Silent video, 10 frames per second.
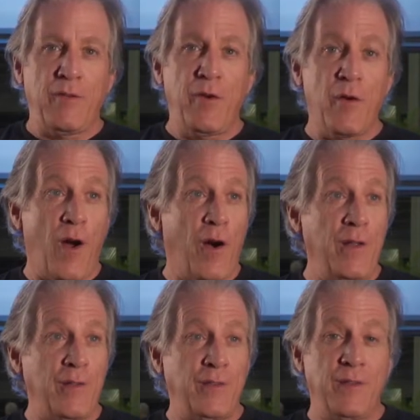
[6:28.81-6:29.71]
And if you're an
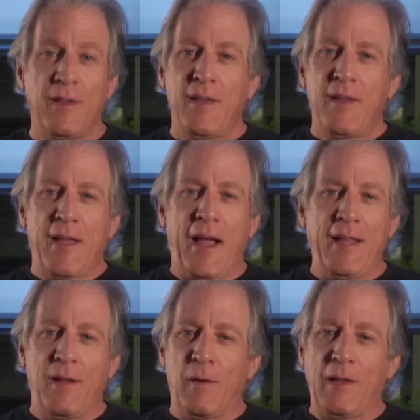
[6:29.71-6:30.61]
artist,
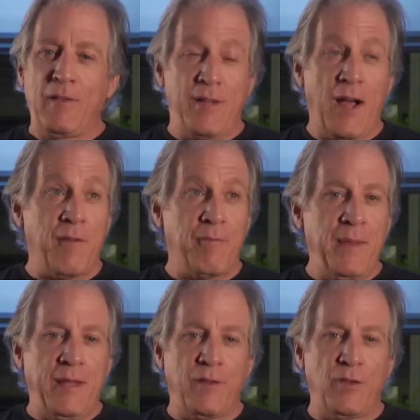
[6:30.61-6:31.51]
you know, it's tough,
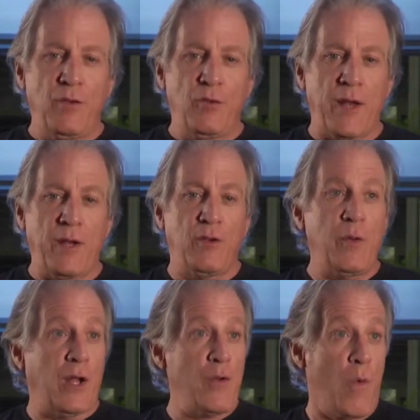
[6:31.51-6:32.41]
because you try to
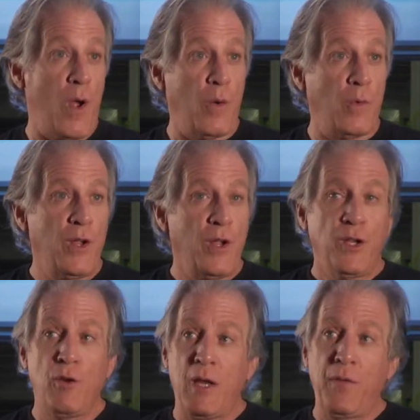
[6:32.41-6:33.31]
do it on your own,
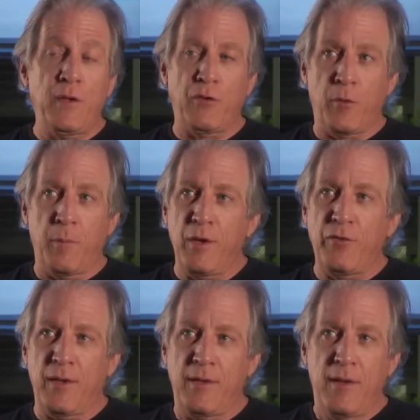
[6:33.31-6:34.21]
you need the
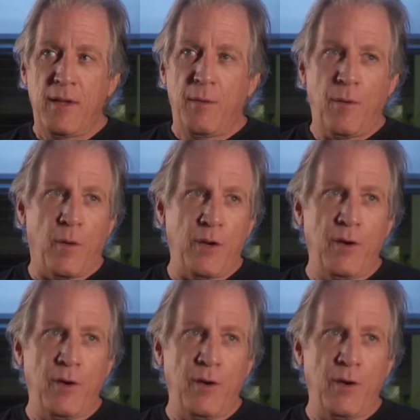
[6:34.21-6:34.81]
distribution, or